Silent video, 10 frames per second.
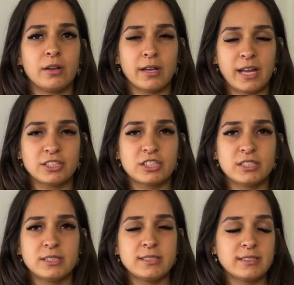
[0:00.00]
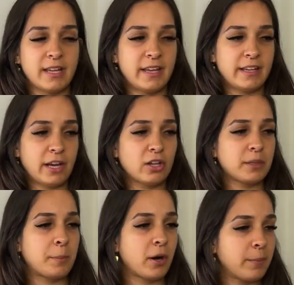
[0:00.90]
lashes, and I got the
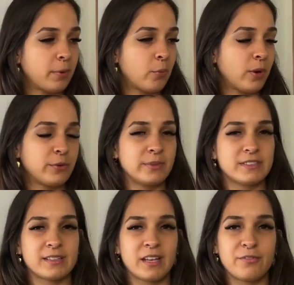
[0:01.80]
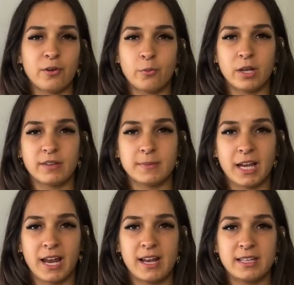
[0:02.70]
purple one recently for one of my
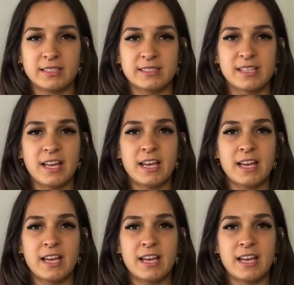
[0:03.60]
clients,